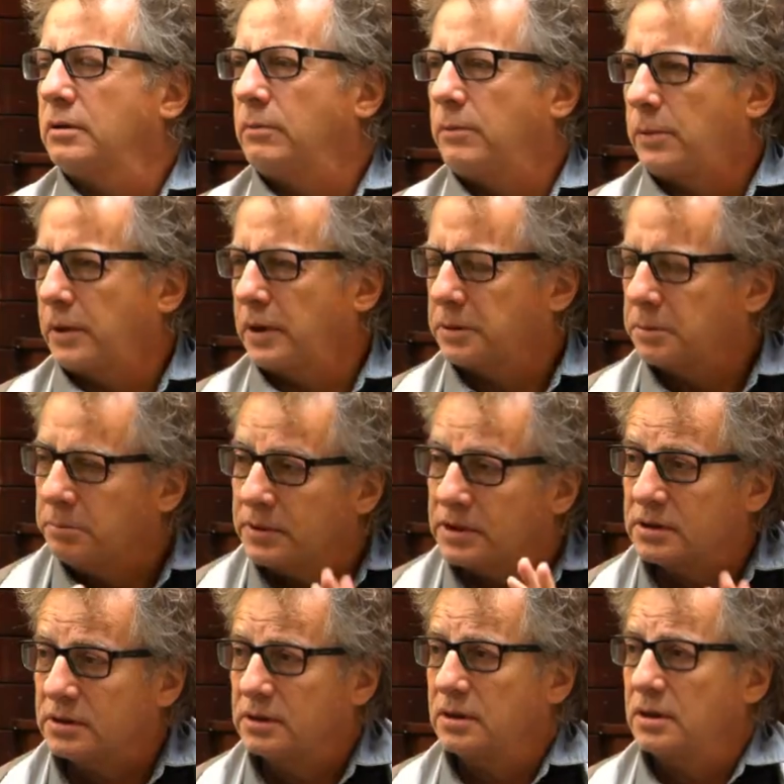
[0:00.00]

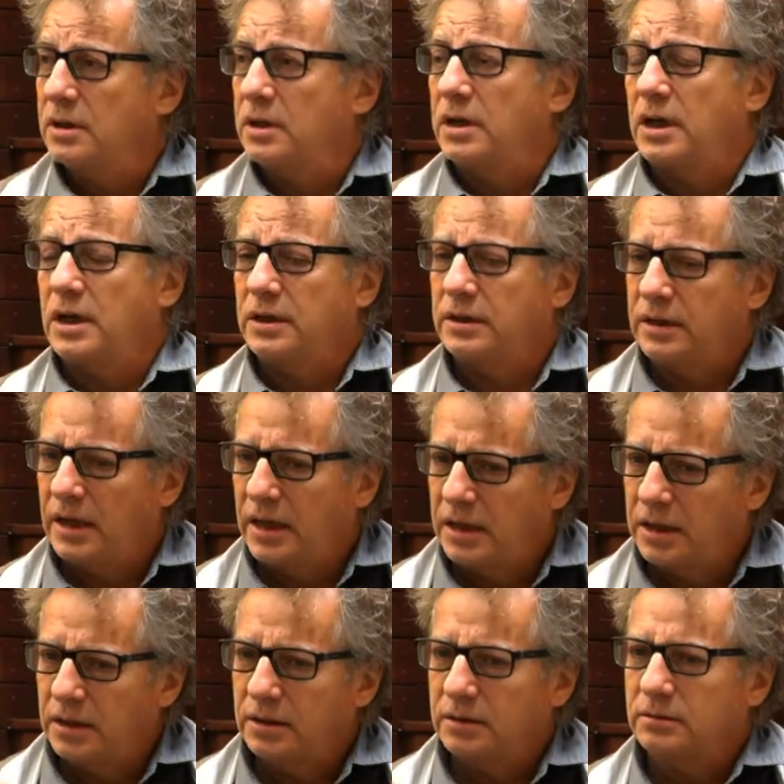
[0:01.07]
rhythms, and
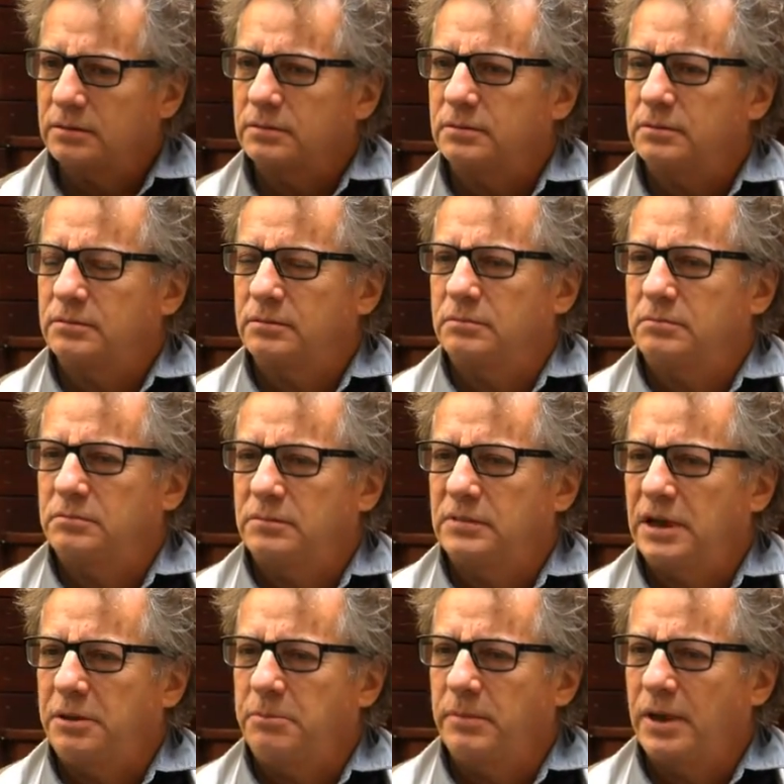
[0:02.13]
they
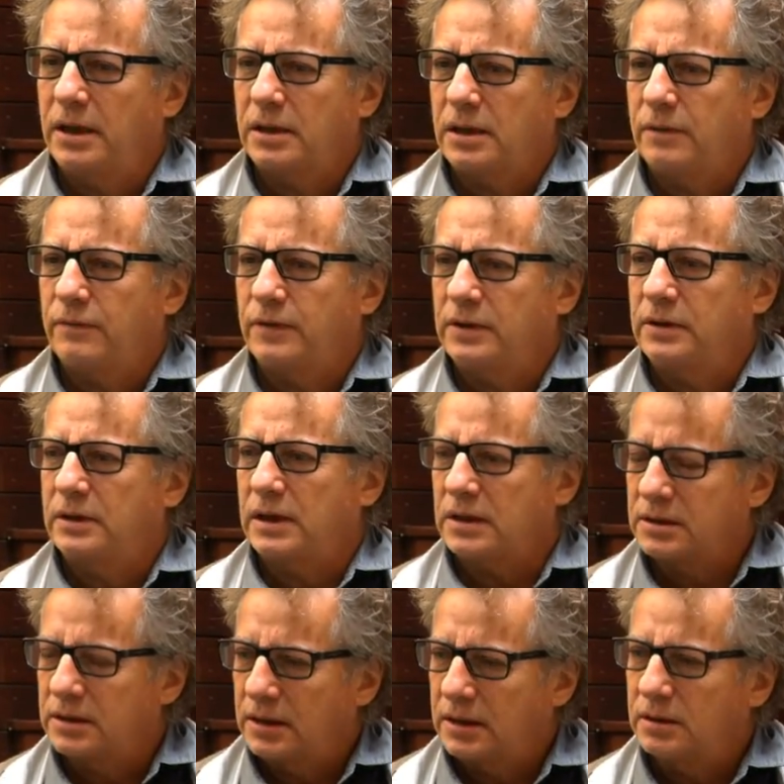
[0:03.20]
make a
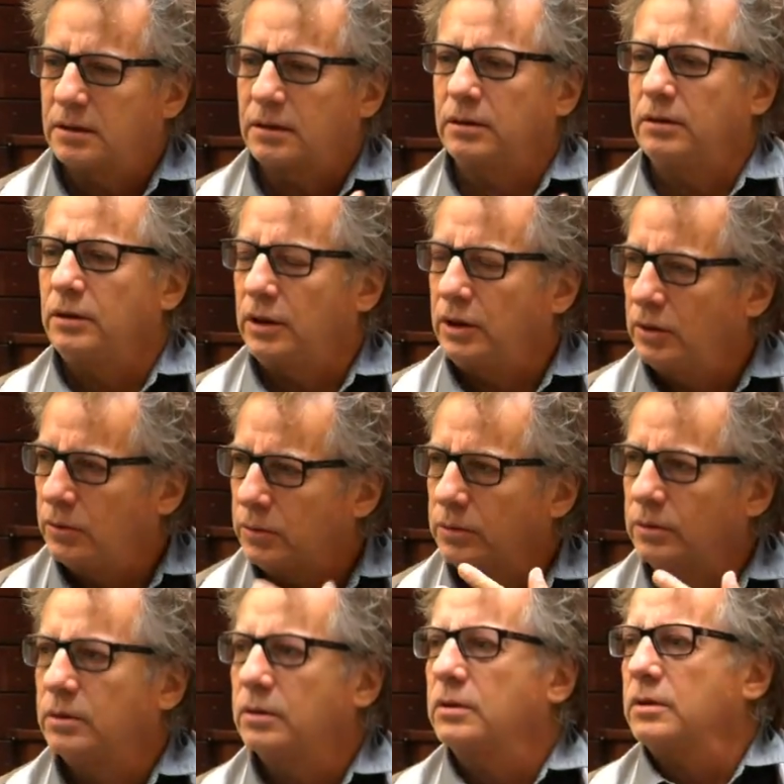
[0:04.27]
fantastic new
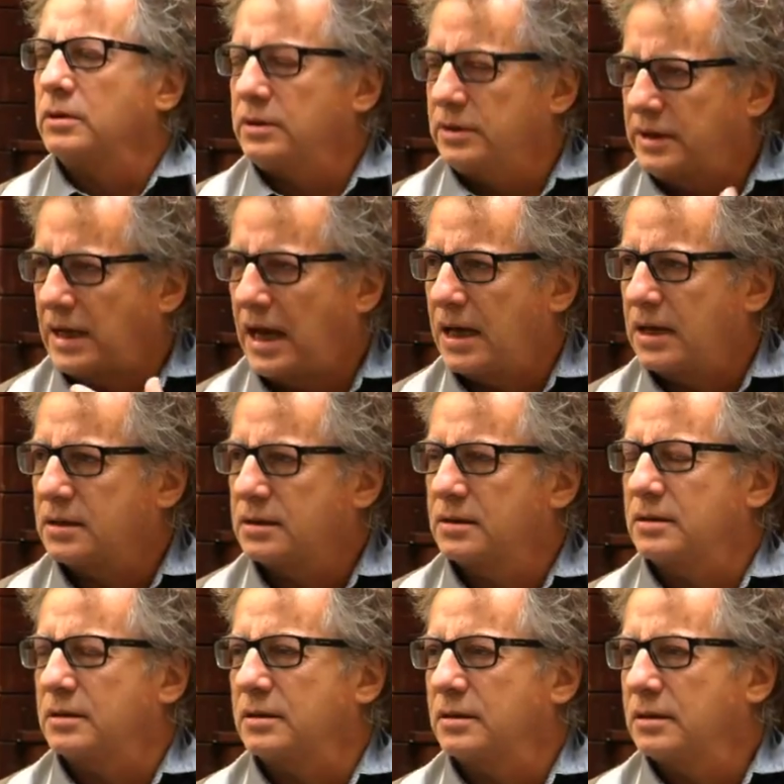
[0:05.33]

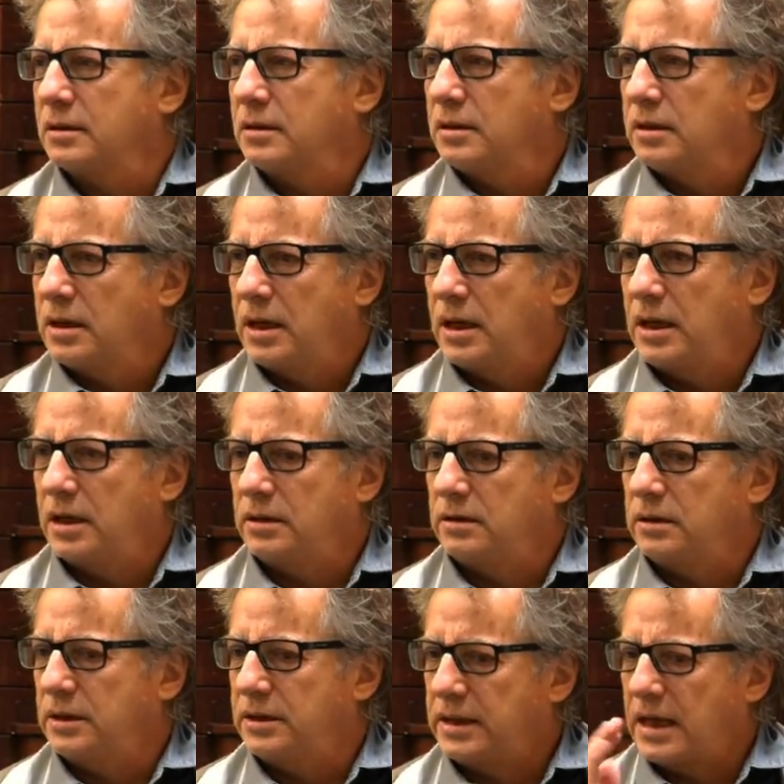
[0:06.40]
jazz, and
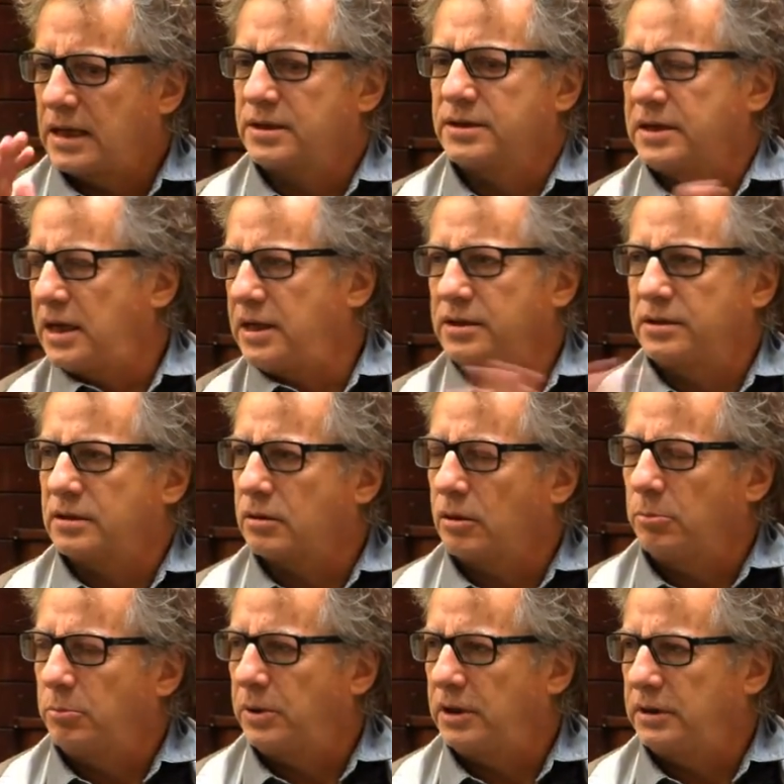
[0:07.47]
the jazz changed
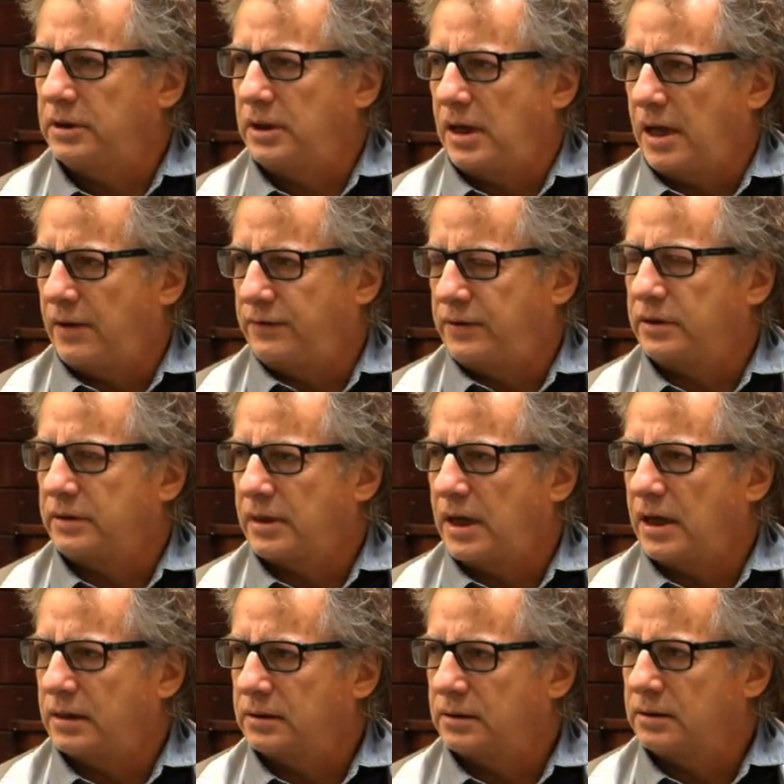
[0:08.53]
completely after that.